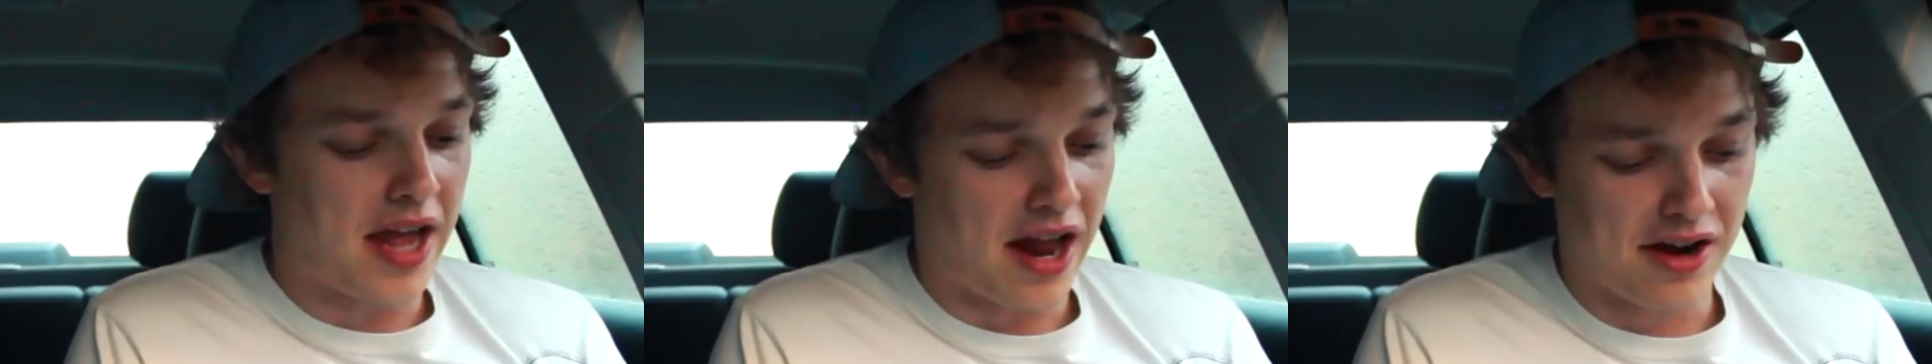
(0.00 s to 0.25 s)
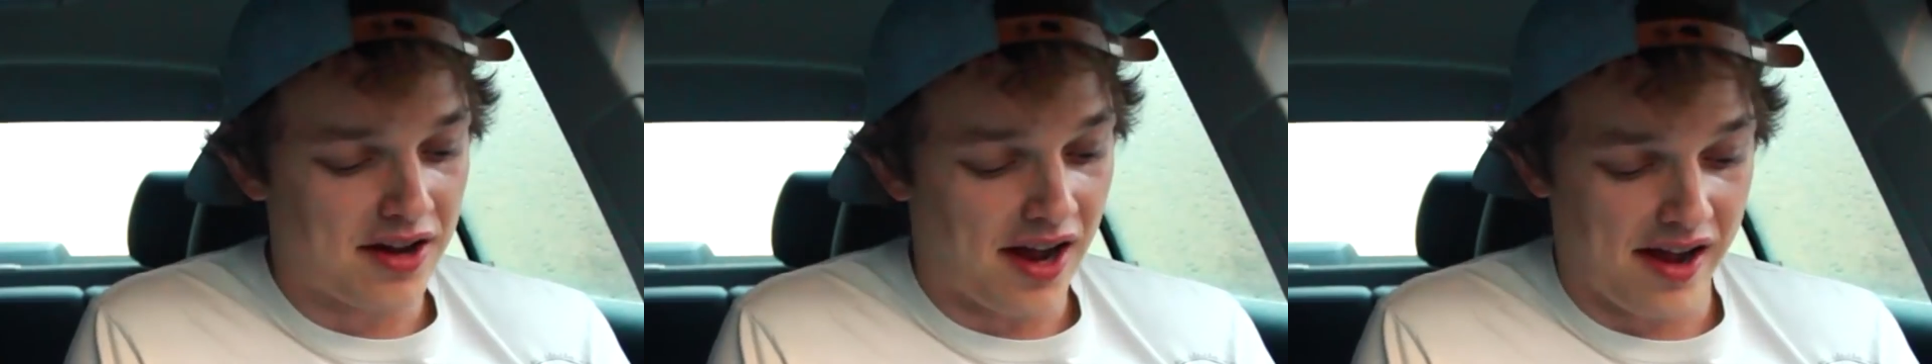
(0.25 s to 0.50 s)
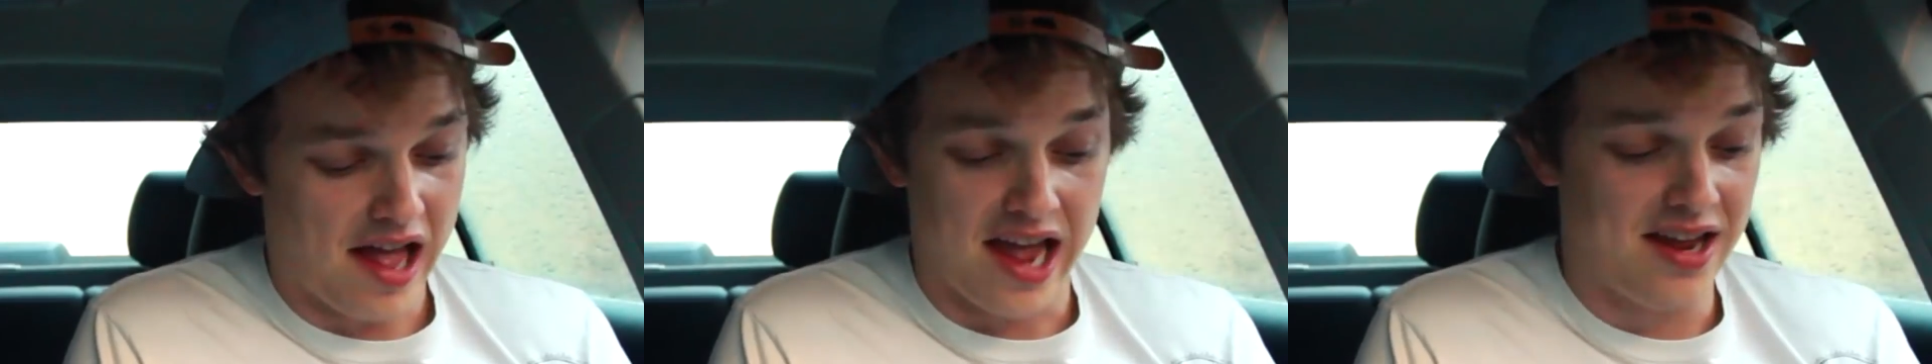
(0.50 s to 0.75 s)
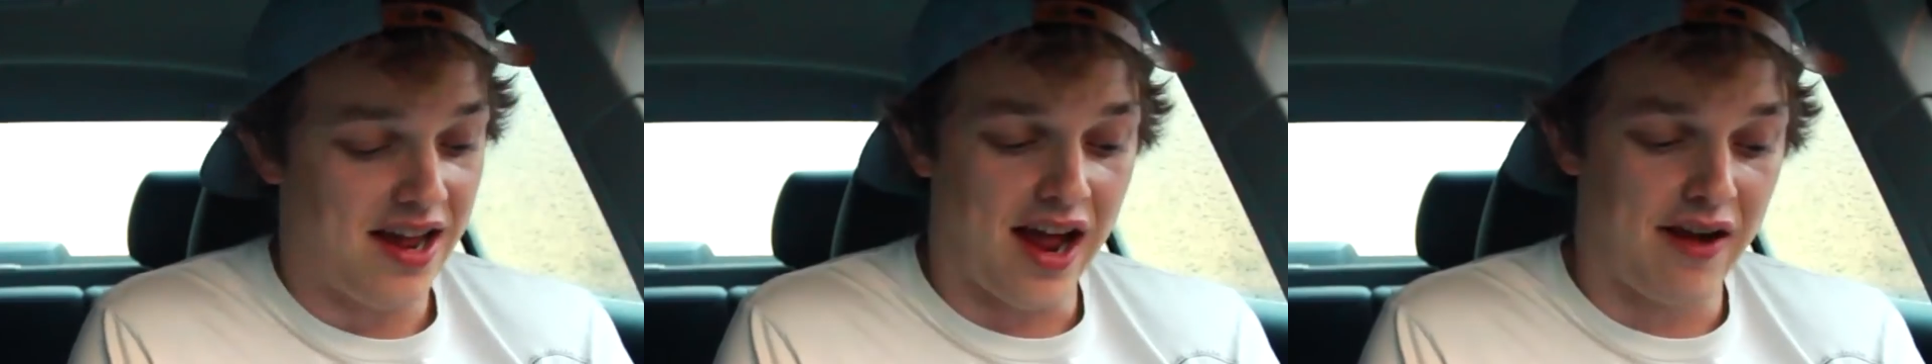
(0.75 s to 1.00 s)
Yeah, I, I
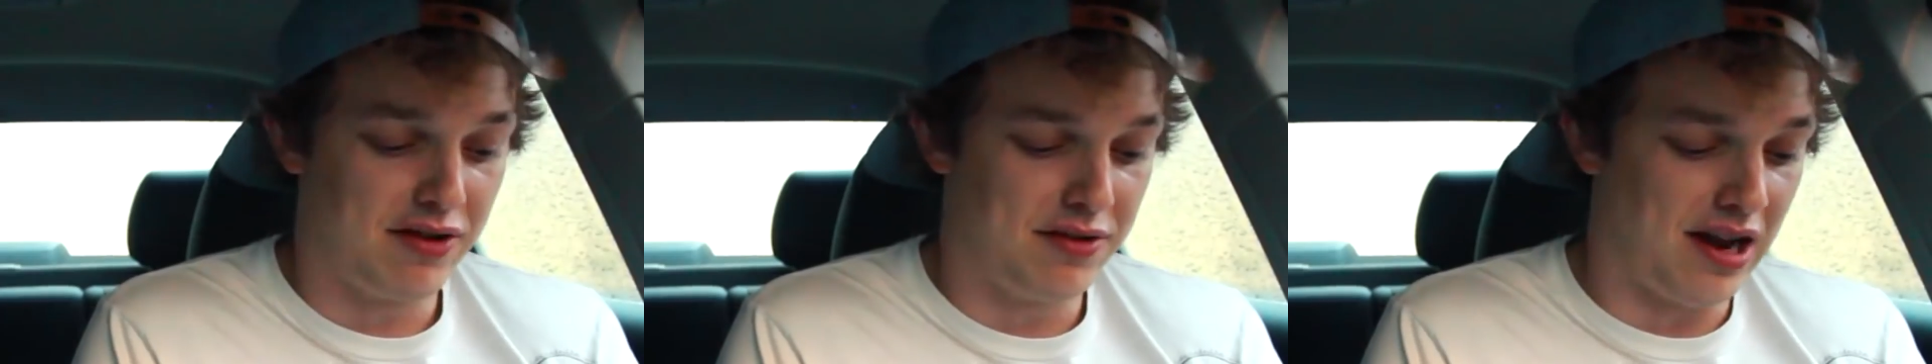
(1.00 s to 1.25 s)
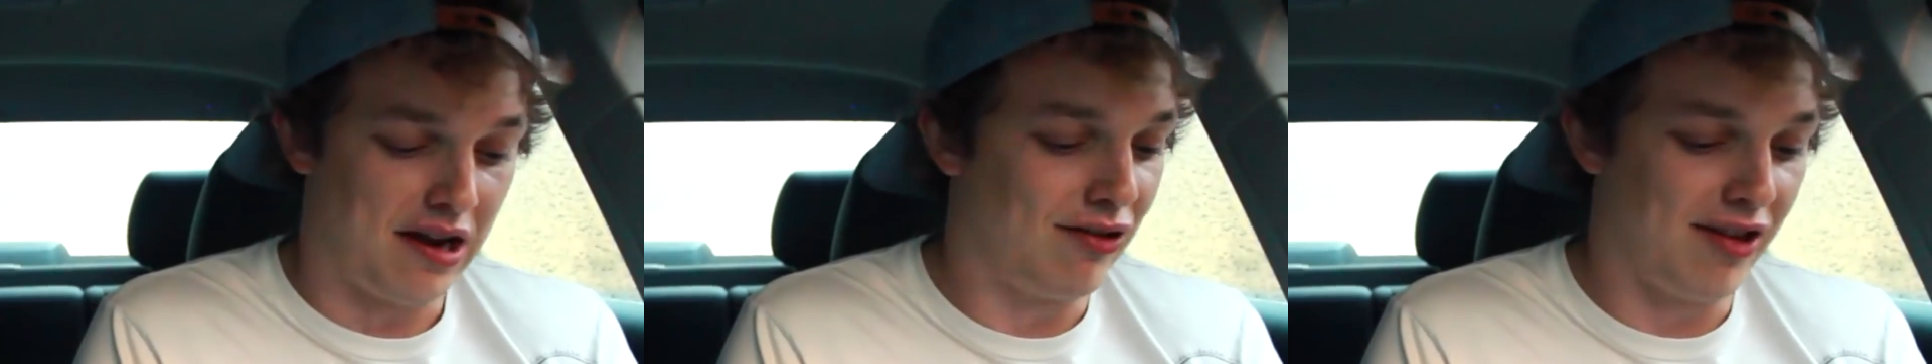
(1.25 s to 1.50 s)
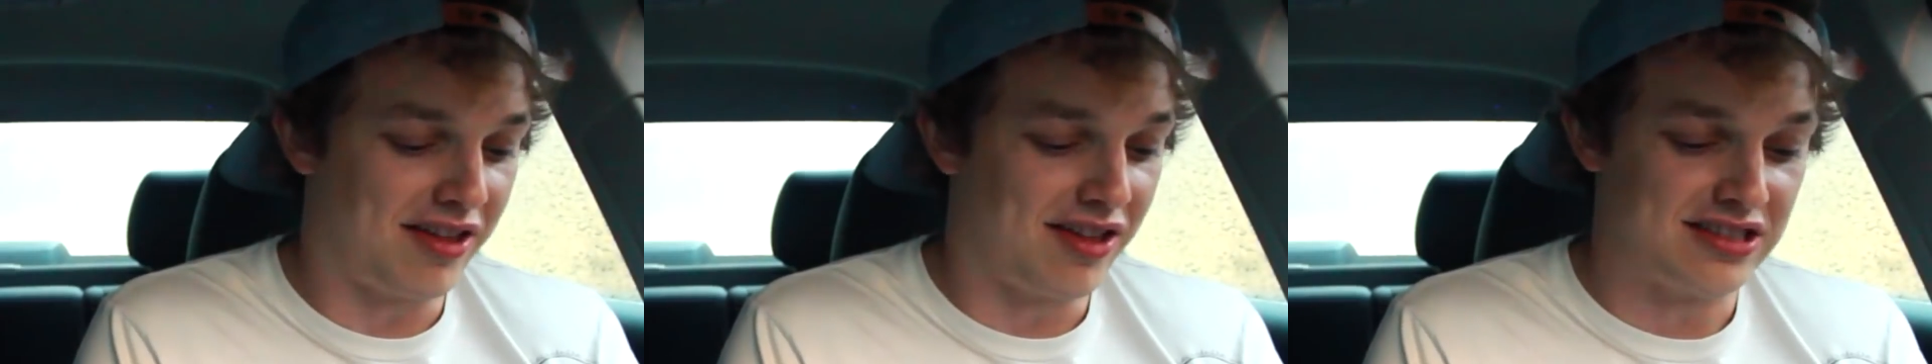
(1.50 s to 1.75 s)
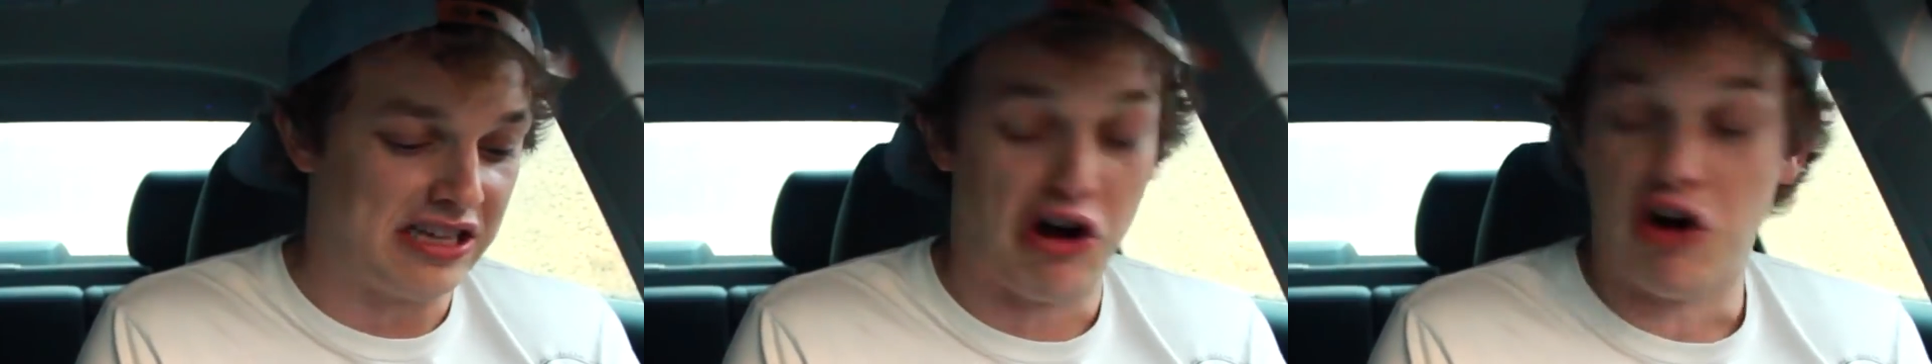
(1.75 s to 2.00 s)
hate every, I don't like
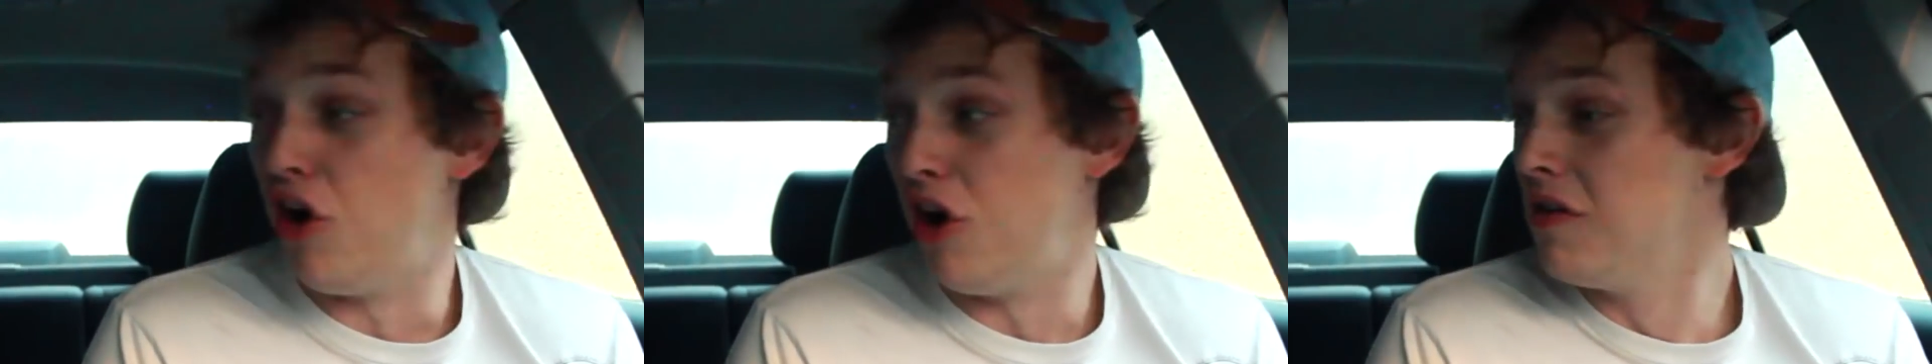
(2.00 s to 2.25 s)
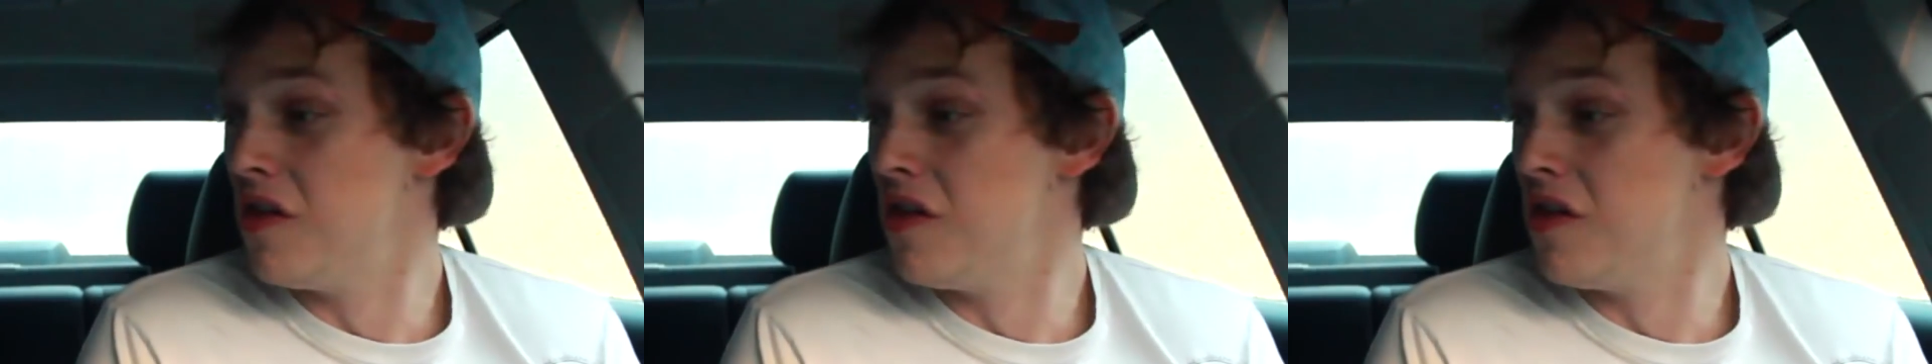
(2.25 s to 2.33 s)
this at all.